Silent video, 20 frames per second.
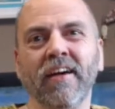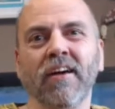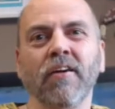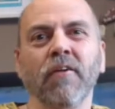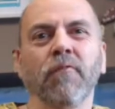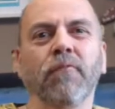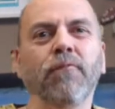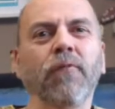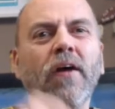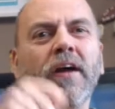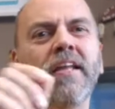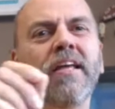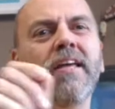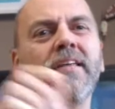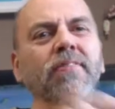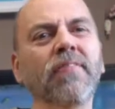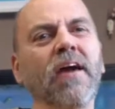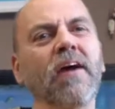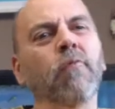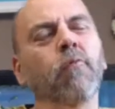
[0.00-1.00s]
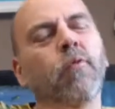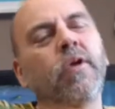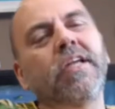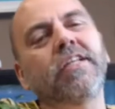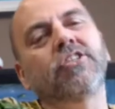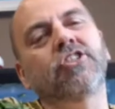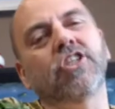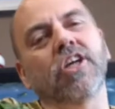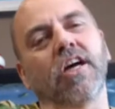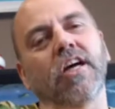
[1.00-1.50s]
Funny that we
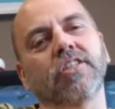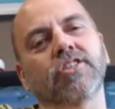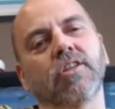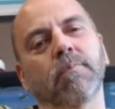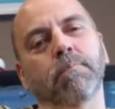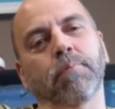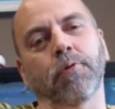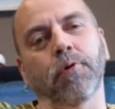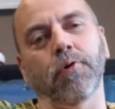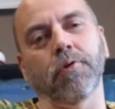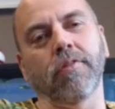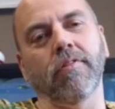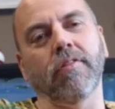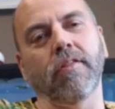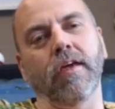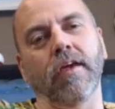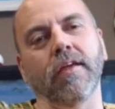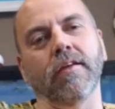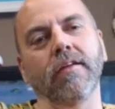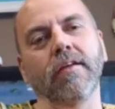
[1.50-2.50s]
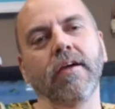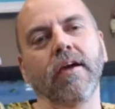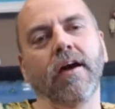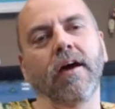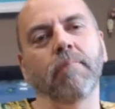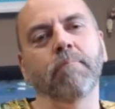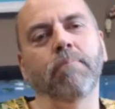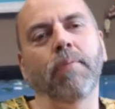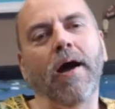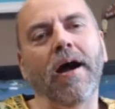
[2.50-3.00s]
judge a person
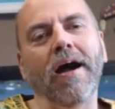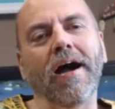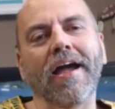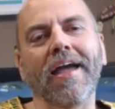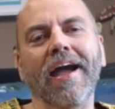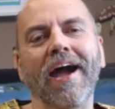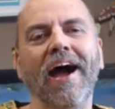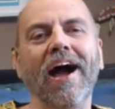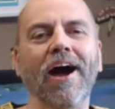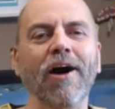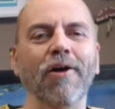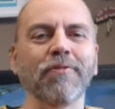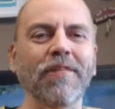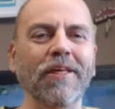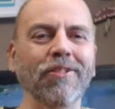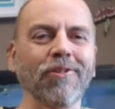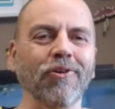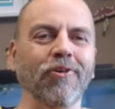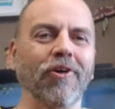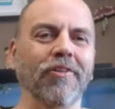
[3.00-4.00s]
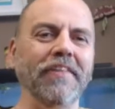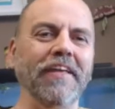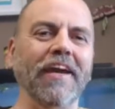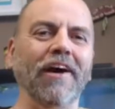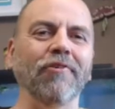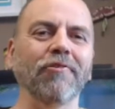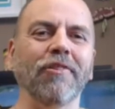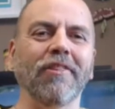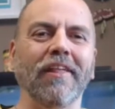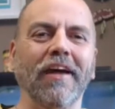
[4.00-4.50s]
by how they look on the
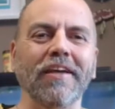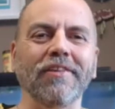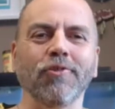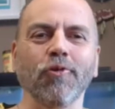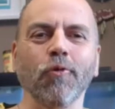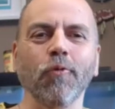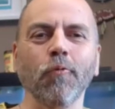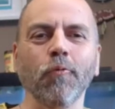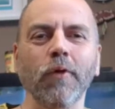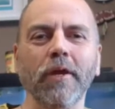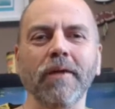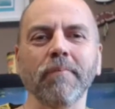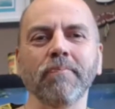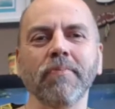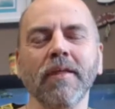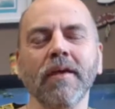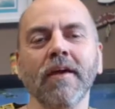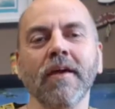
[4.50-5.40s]
outside, don't we?